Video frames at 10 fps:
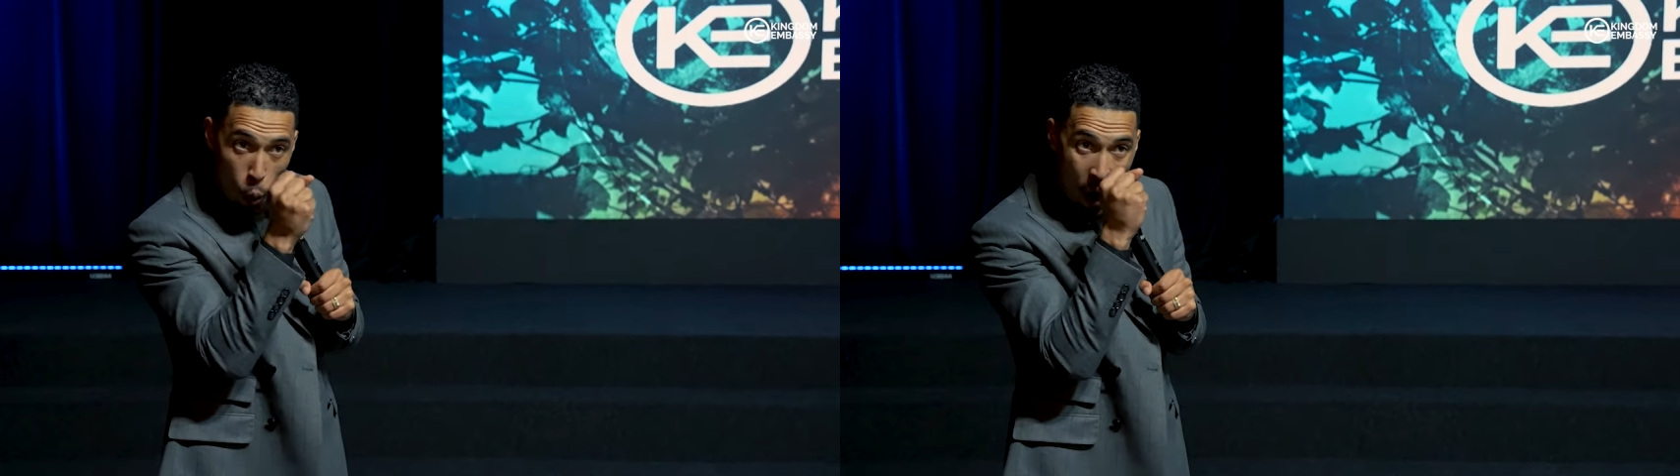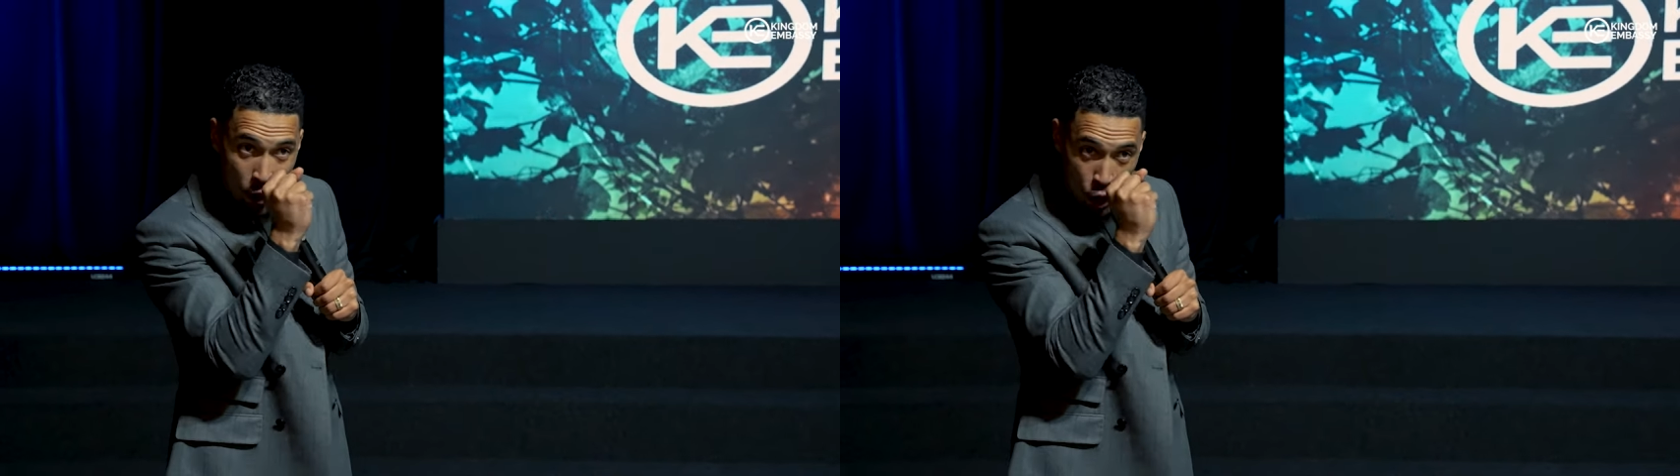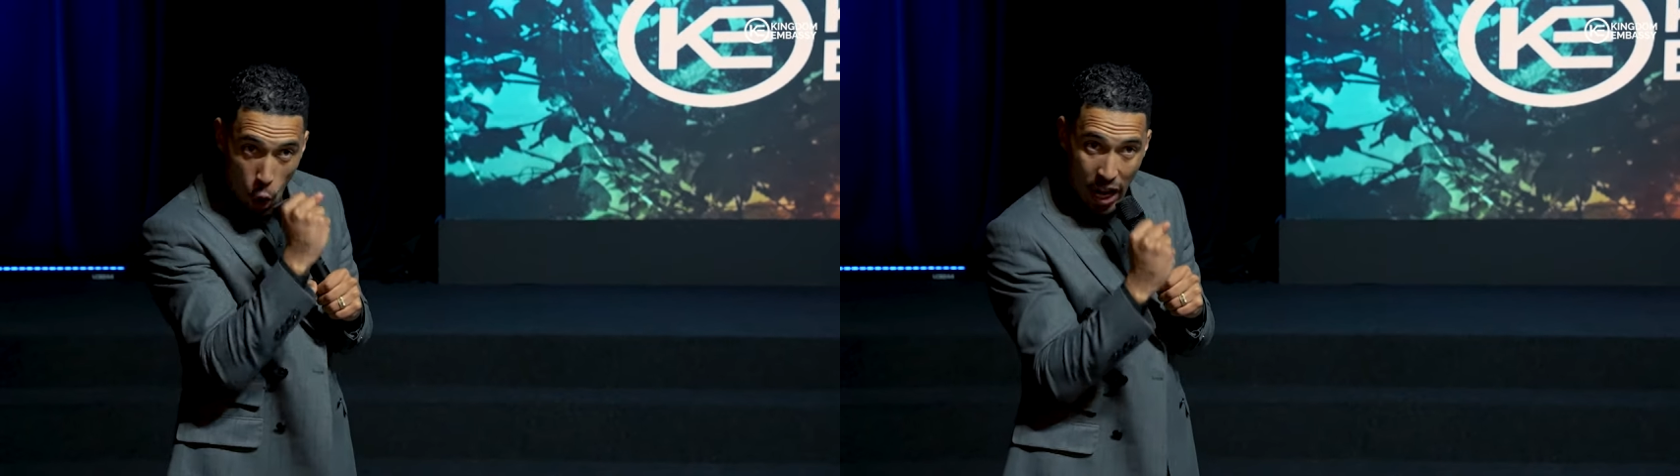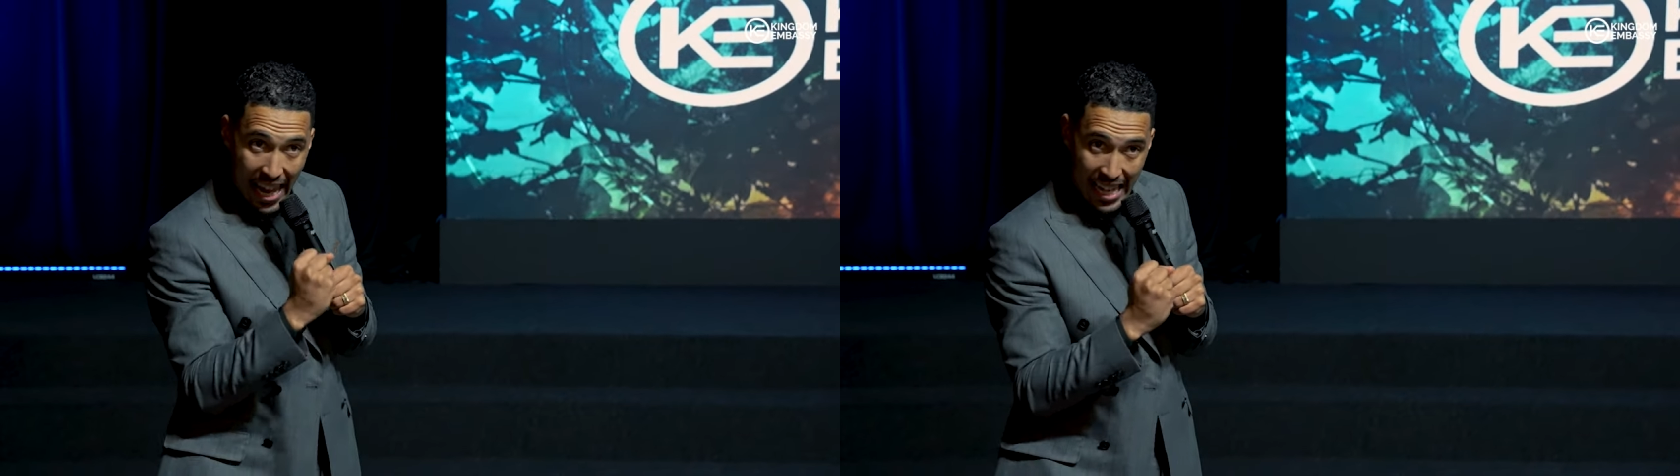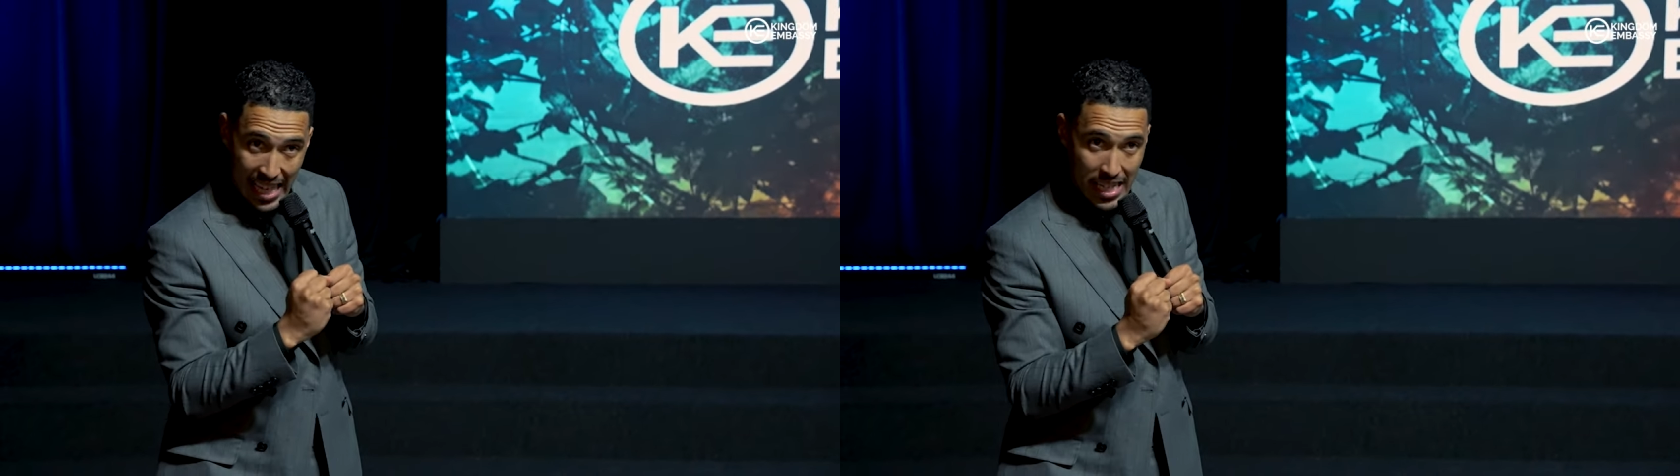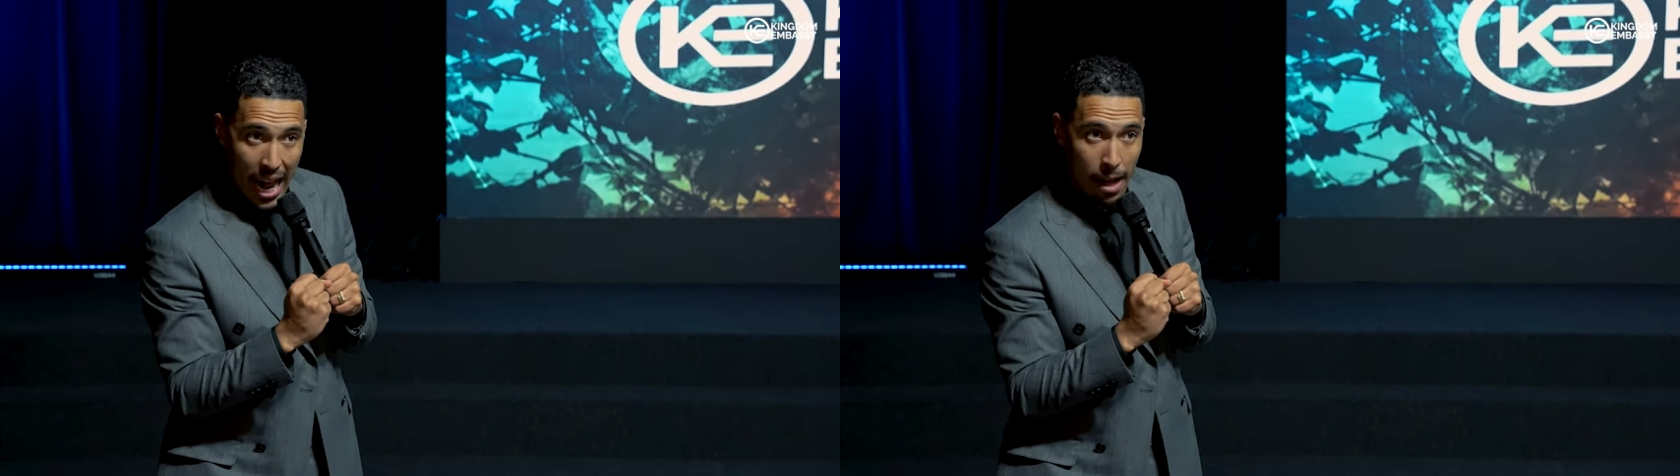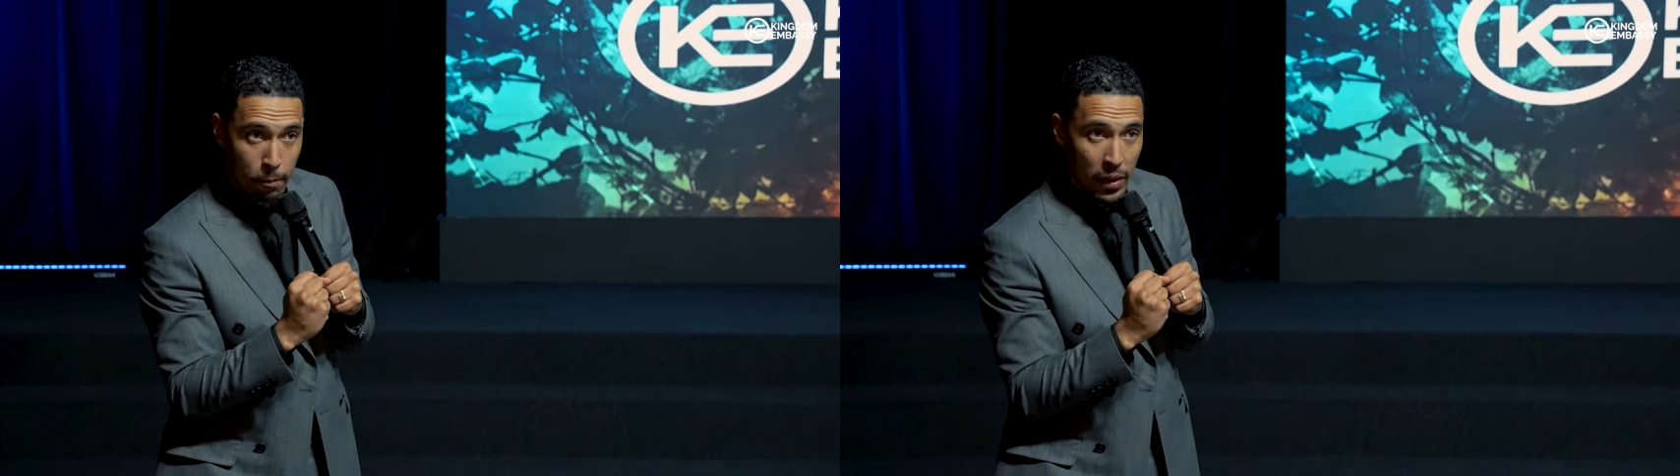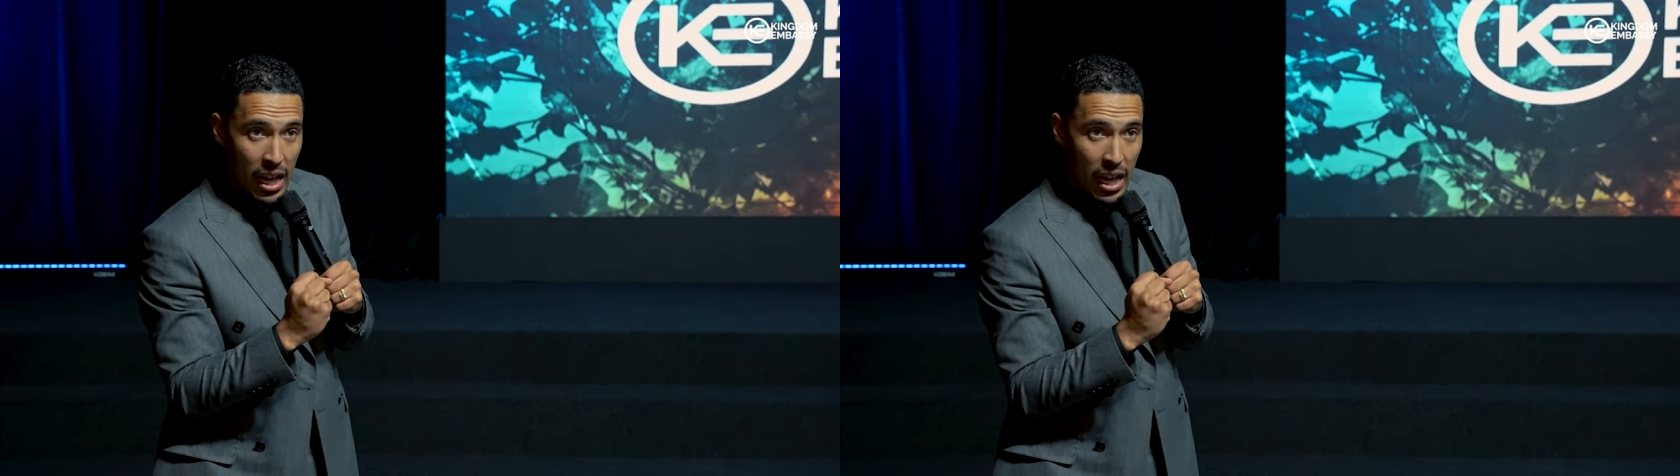one dollar at the time